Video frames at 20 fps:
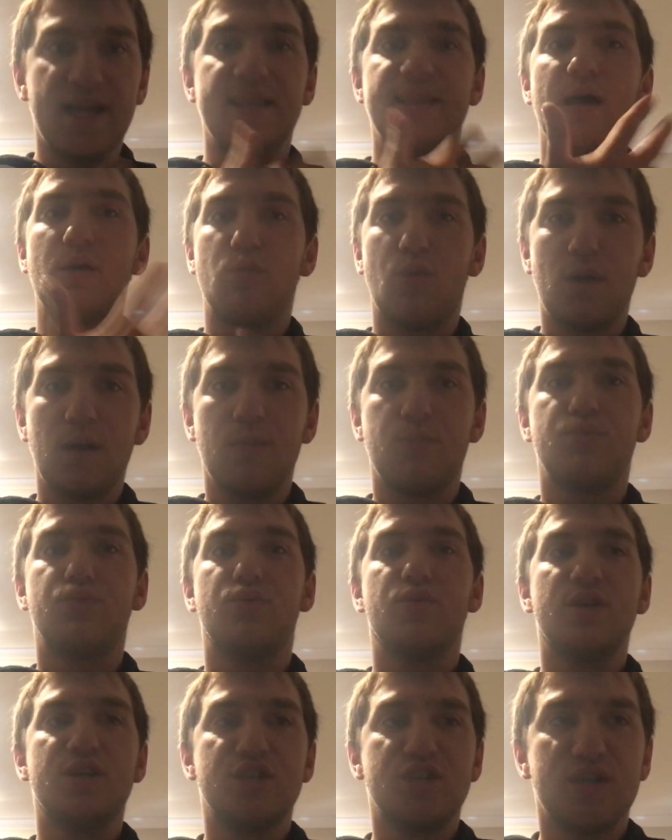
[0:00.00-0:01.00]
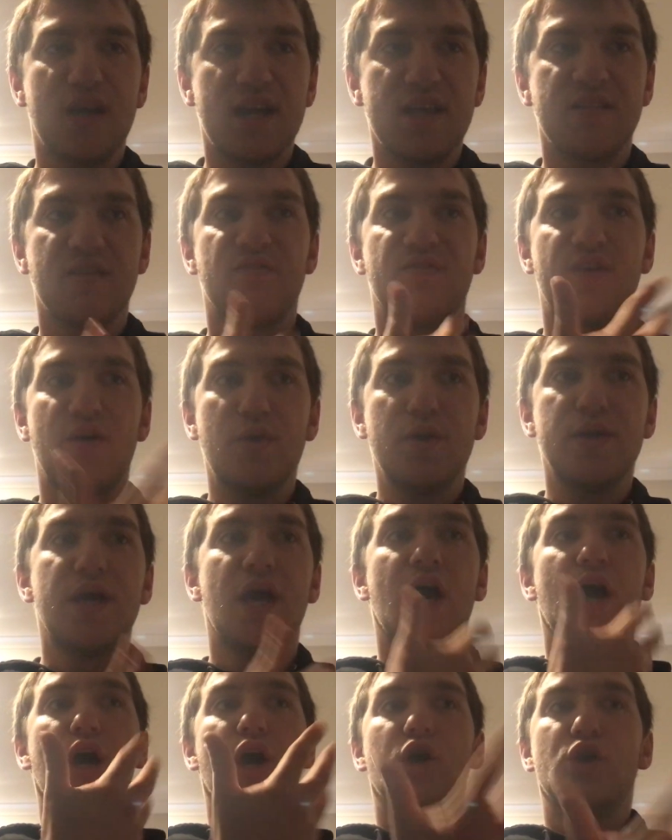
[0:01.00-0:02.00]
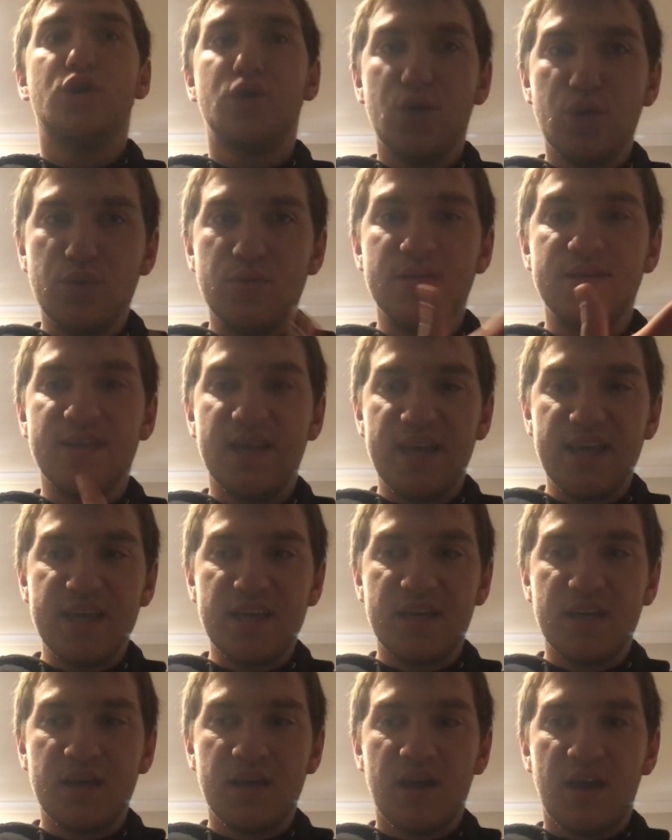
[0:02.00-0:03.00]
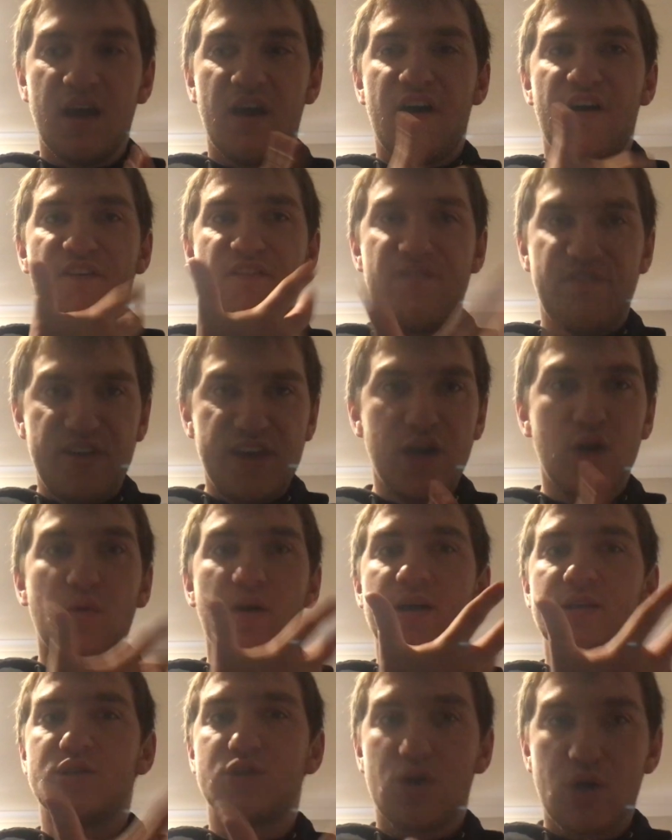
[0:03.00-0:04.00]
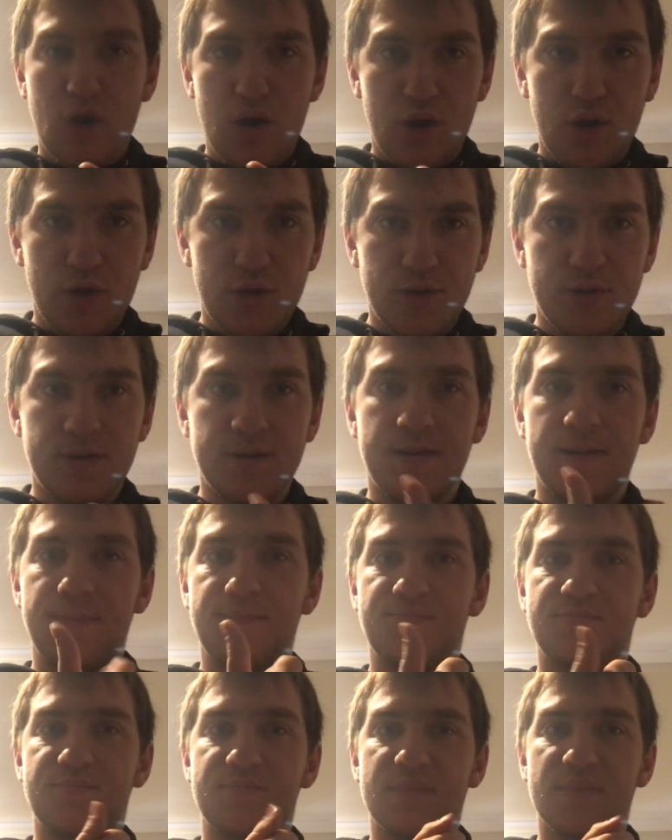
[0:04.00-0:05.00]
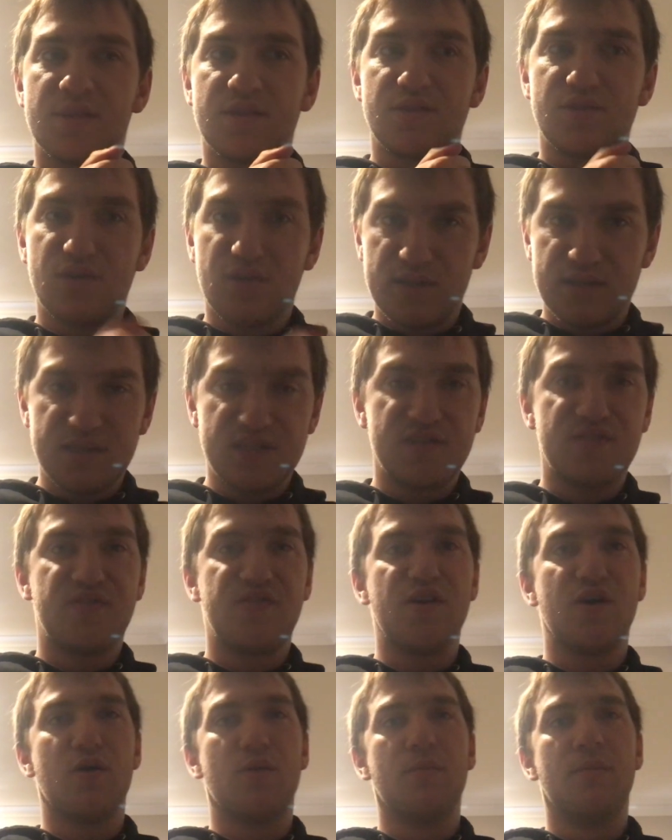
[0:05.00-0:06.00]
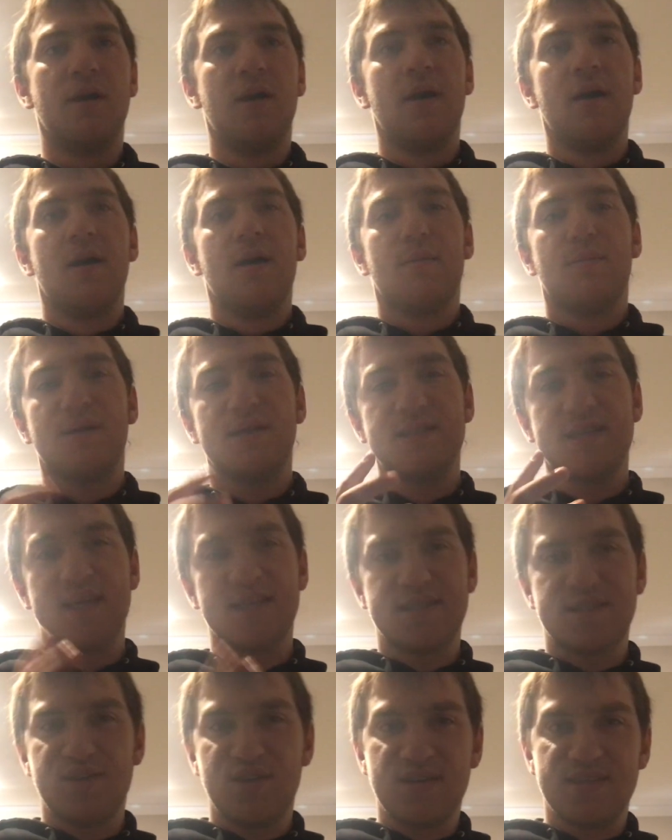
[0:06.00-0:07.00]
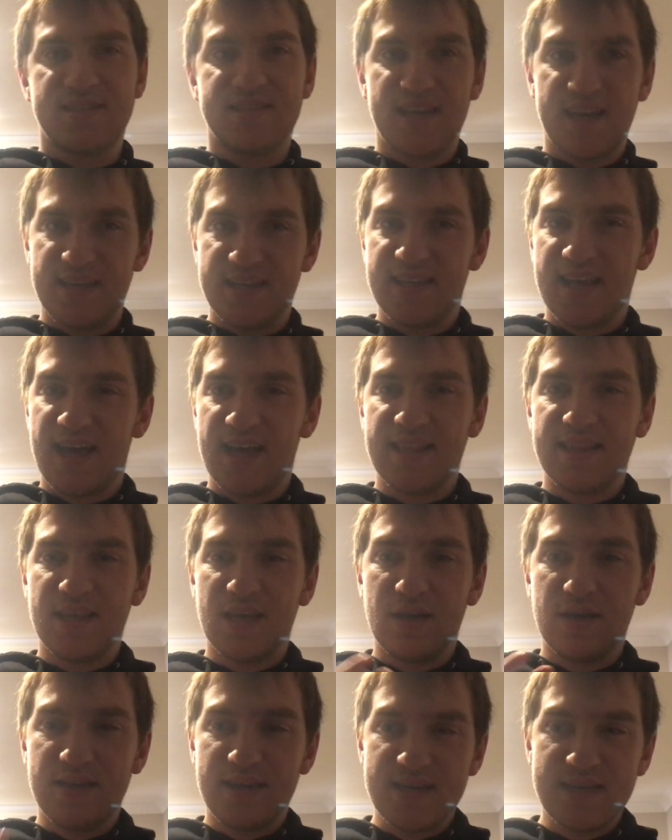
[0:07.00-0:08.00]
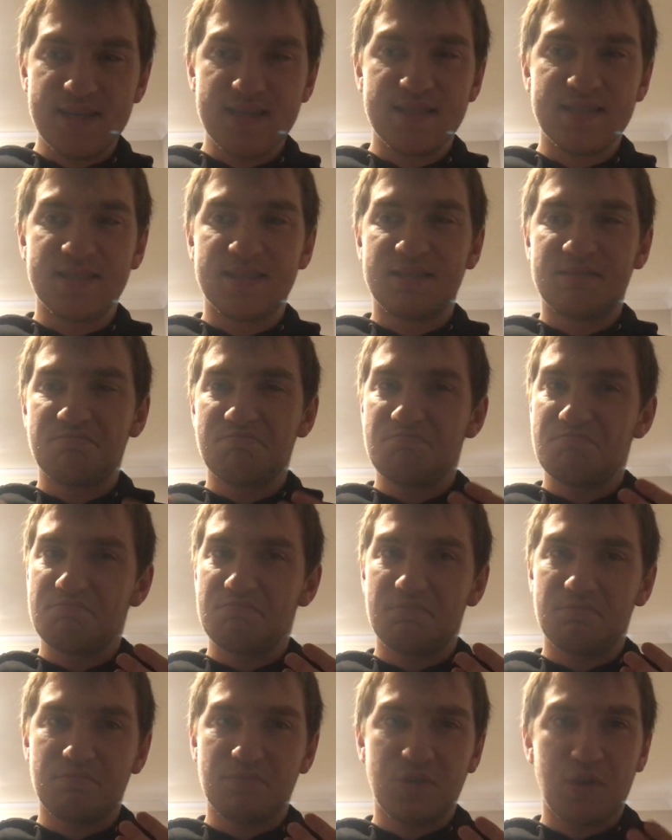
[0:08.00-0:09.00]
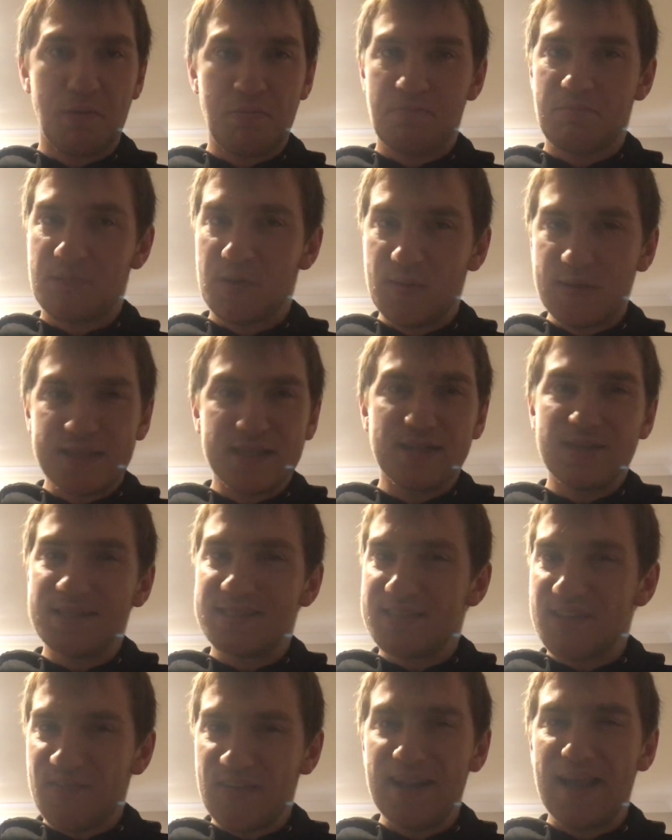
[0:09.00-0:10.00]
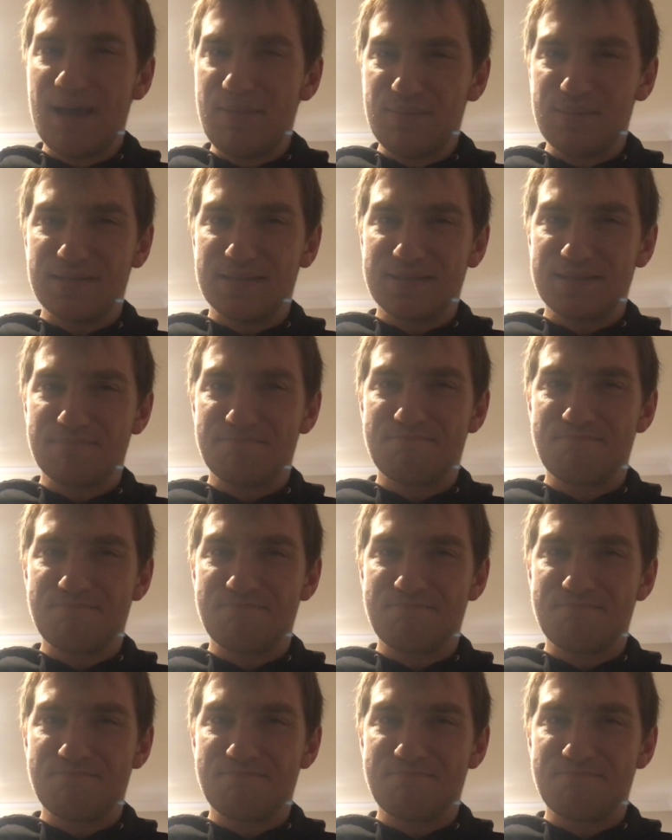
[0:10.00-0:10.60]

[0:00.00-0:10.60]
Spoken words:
and they won't appreciate the very unique feel and tone to this film. But then, you know, saying that, there is a lot of stuff that happens.